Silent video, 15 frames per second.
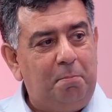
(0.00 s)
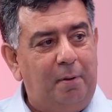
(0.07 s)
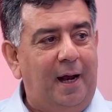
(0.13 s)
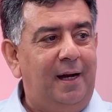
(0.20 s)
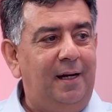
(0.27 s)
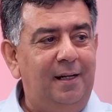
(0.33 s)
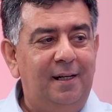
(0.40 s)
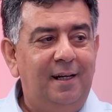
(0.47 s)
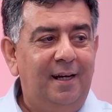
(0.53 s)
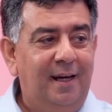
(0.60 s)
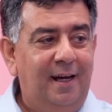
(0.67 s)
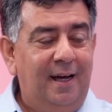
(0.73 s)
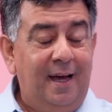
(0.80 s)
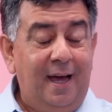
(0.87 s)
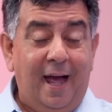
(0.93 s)
brand
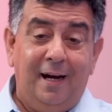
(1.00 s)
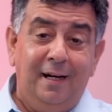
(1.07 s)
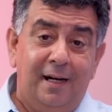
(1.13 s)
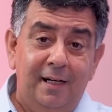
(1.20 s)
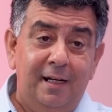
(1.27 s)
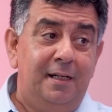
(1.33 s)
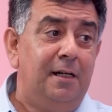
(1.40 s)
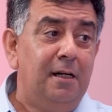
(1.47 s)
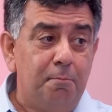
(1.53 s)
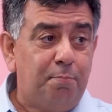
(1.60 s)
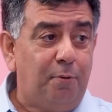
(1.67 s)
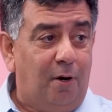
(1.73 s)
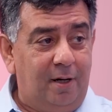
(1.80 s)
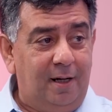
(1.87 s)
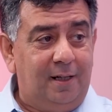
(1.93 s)
and an Indian
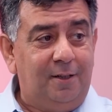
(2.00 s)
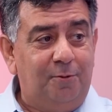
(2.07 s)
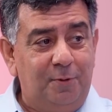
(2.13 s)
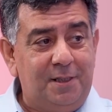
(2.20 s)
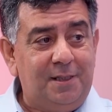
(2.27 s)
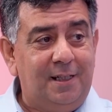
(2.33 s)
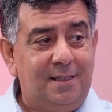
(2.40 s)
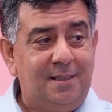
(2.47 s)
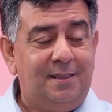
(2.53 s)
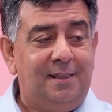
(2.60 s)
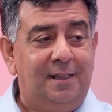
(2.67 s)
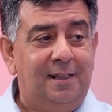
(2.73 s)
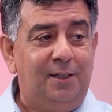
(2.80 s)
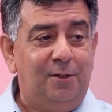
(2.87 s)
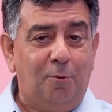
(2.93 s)
product which has,
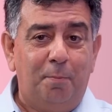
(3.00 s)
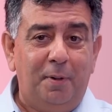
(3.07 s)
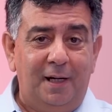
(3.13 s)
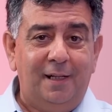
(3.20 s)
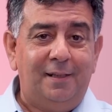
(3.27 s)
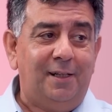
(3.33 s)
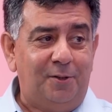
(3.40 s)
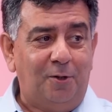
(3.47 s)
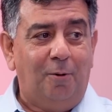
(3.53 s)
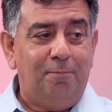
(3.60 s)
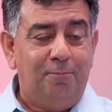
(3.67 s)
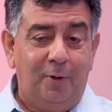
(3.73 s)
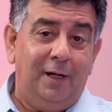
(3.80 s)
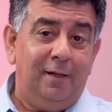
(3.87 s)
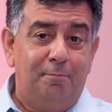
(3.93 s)
been at the top.
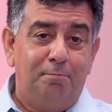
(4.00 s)
Well,